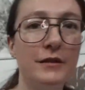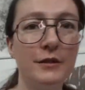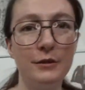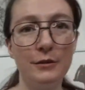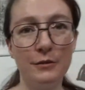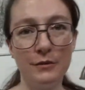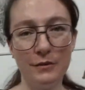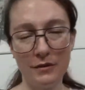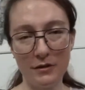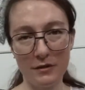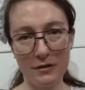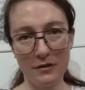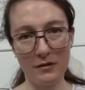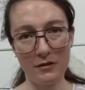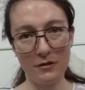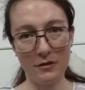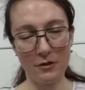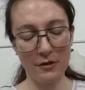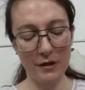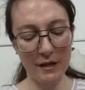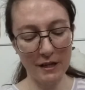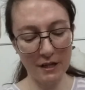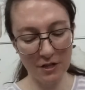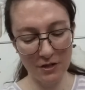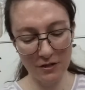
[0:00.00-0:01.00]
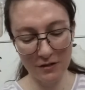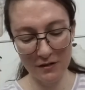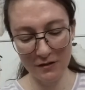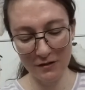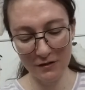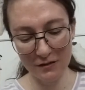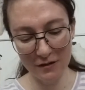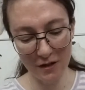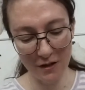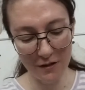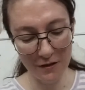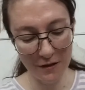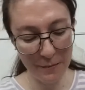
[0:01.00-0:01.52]
those directions
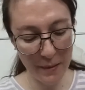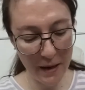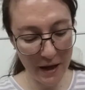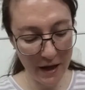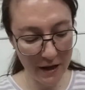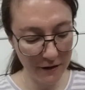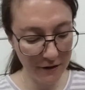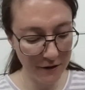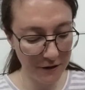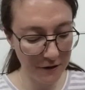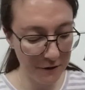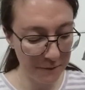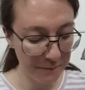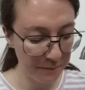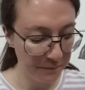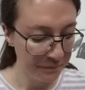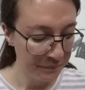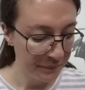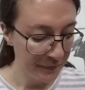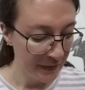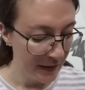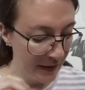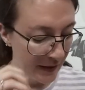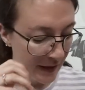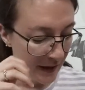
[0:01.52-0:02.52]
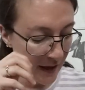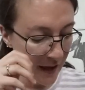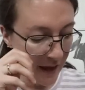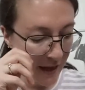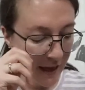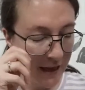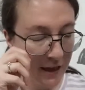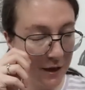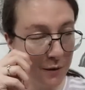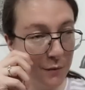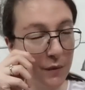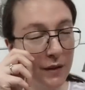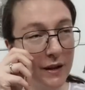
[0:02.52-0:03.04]
on the pattern.
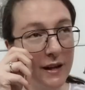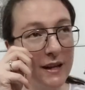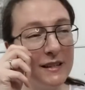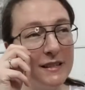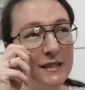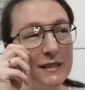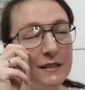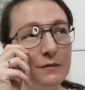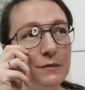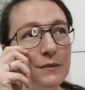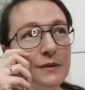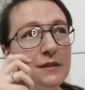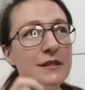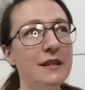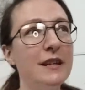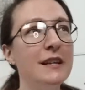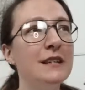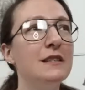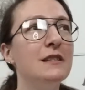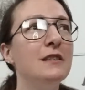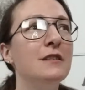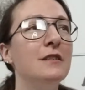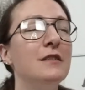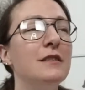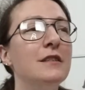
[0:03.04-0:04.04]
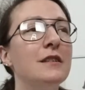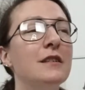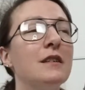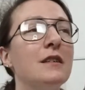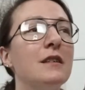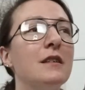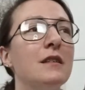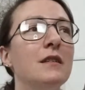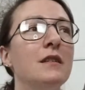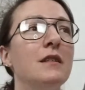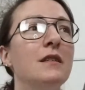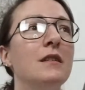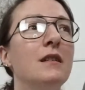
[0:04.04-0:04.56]
And what I did was I took,
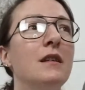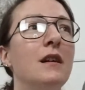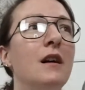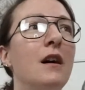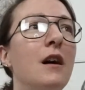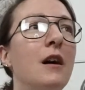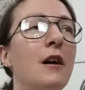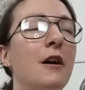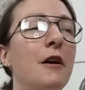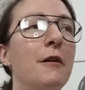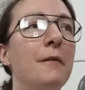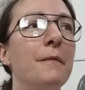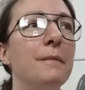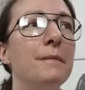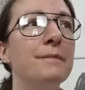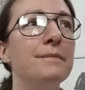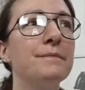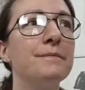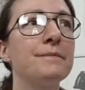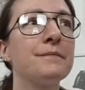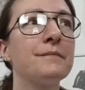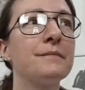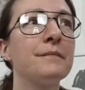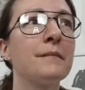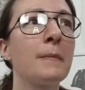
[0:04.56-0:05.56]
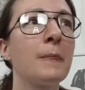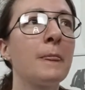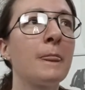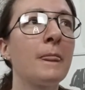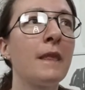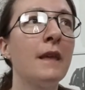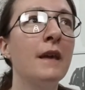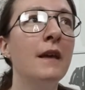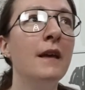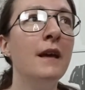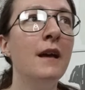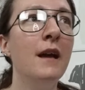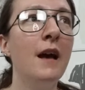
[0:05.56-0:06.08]

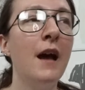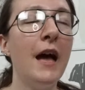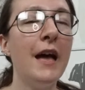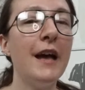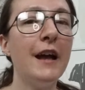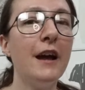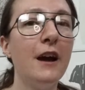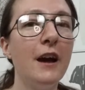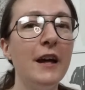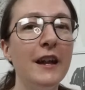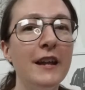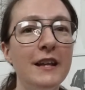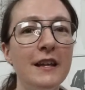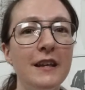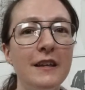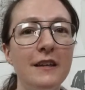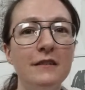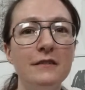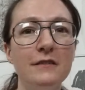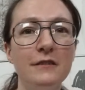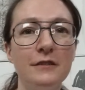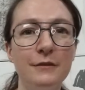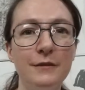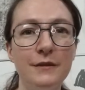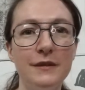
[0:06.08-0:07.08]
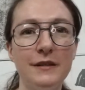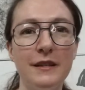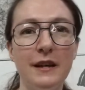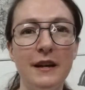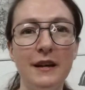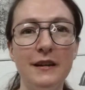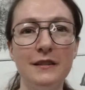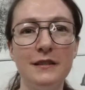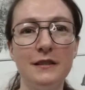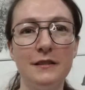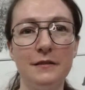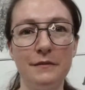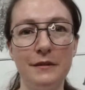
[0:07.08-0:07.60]
I cut it to a
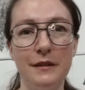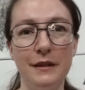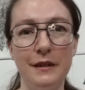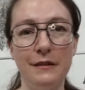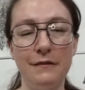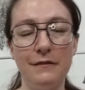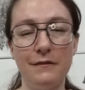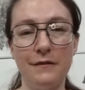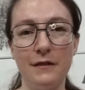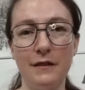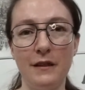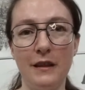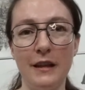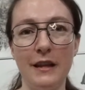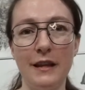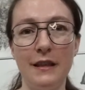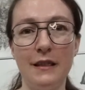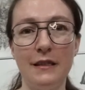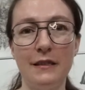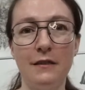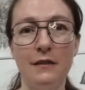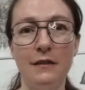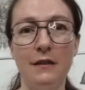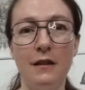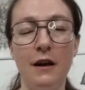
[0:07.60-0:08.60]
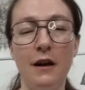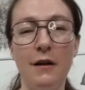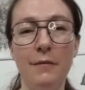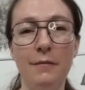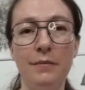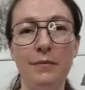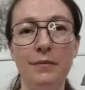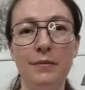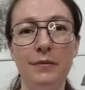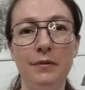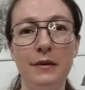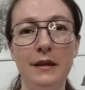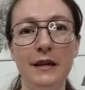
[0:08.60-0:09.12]
size 3 for, like, up
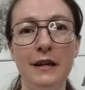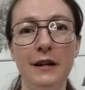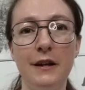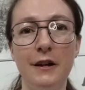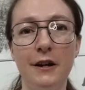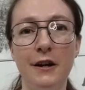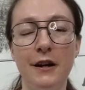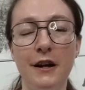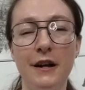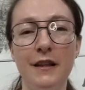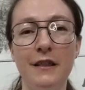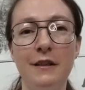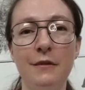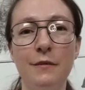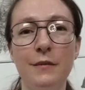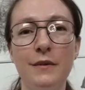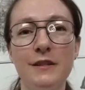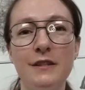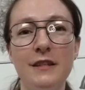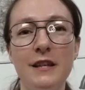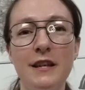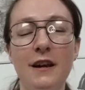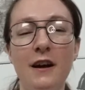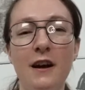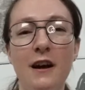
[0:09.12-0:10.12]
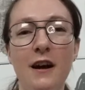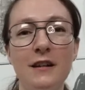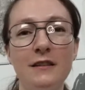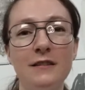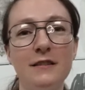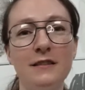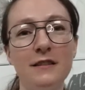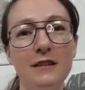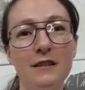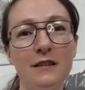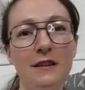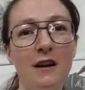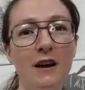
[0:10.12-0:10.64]
here. And then once I got
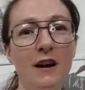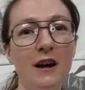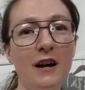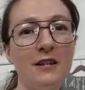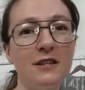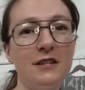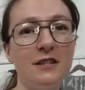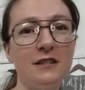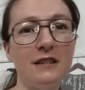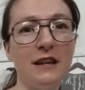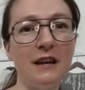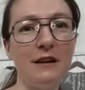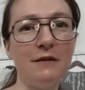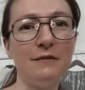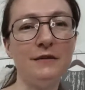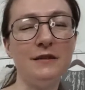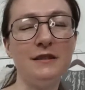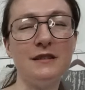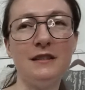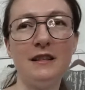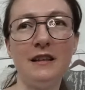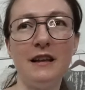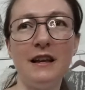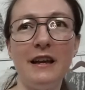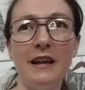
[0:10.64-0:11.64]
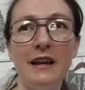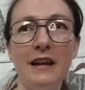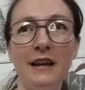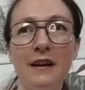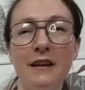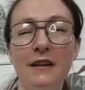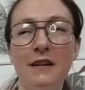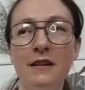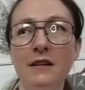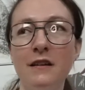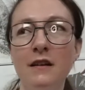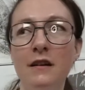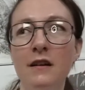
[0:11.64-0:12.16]
to the notch that was,
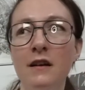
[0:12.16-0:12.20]
like,